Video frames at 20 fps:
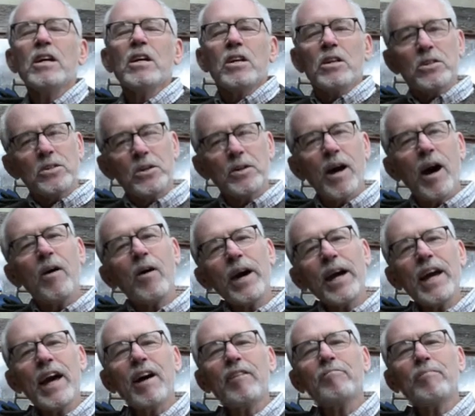So now I
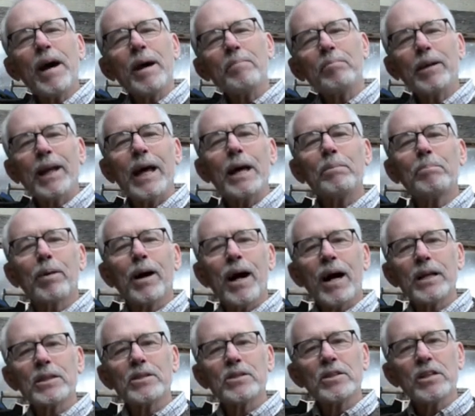have my plant
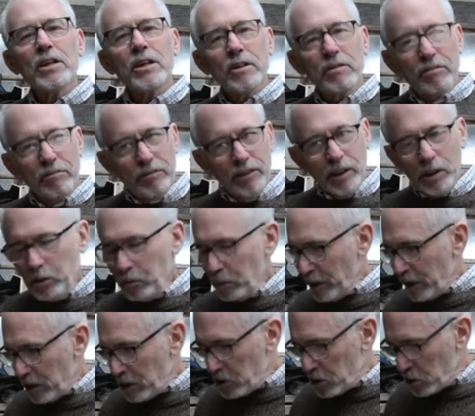pots filled
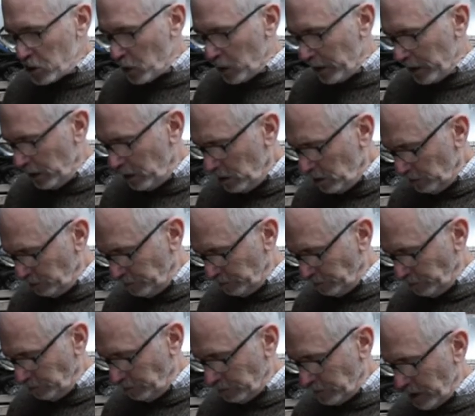with the soil.
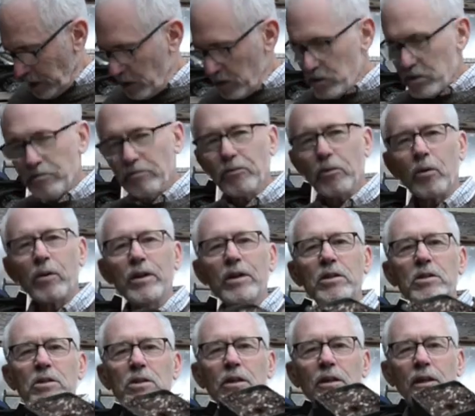Here's a
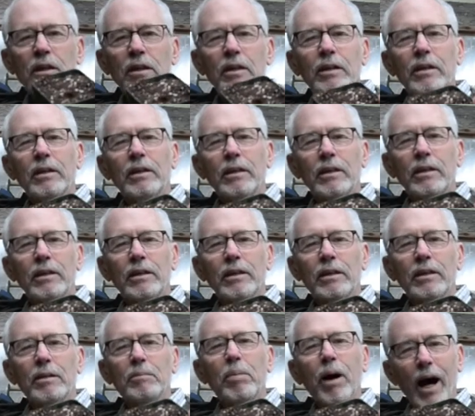4-inch
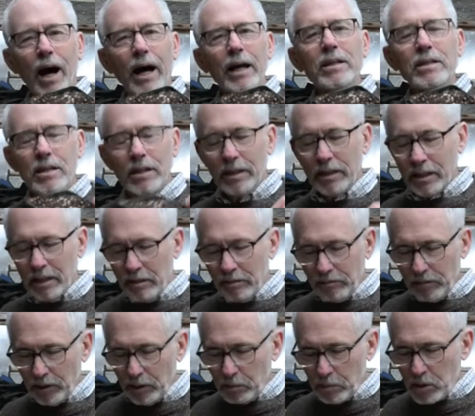pot
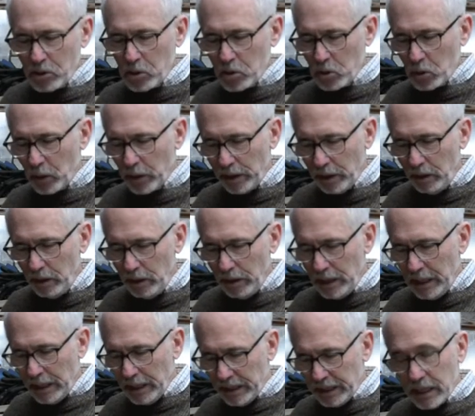filled with soil.
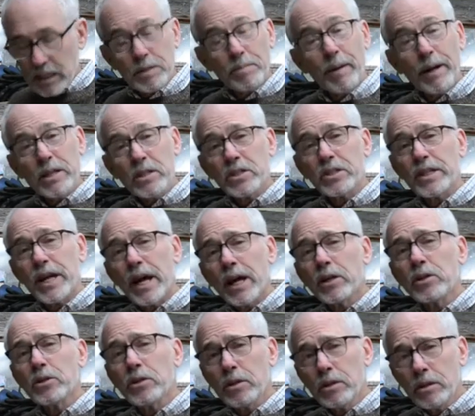That's my
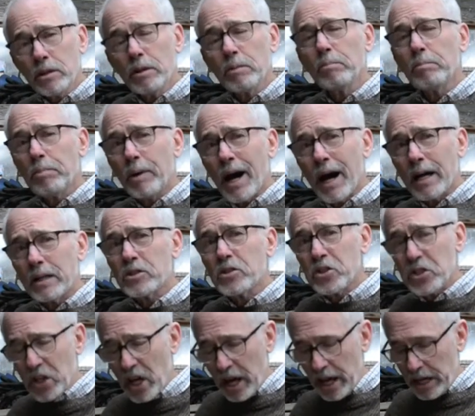standard pot
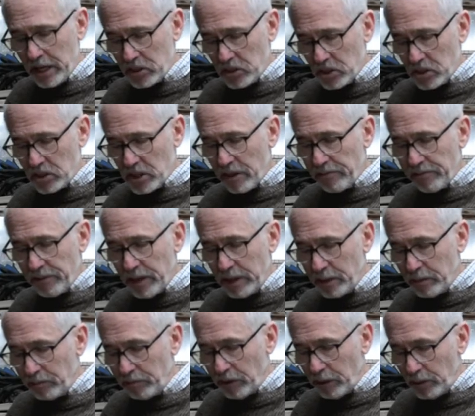size, because I find
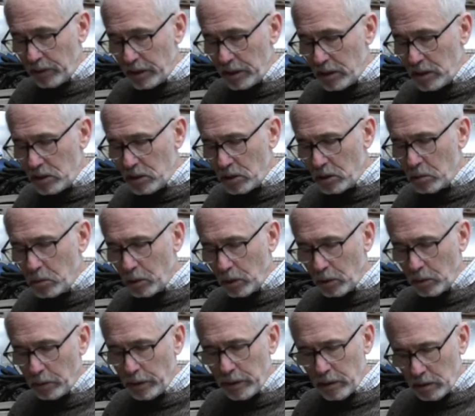them very easy to
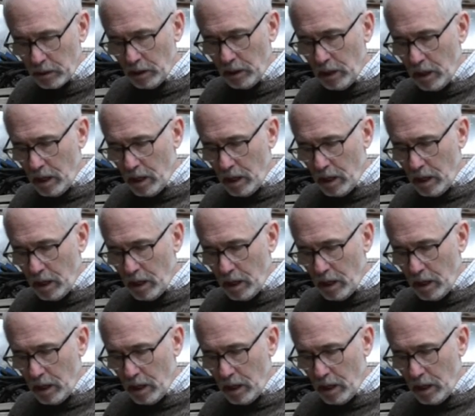work with.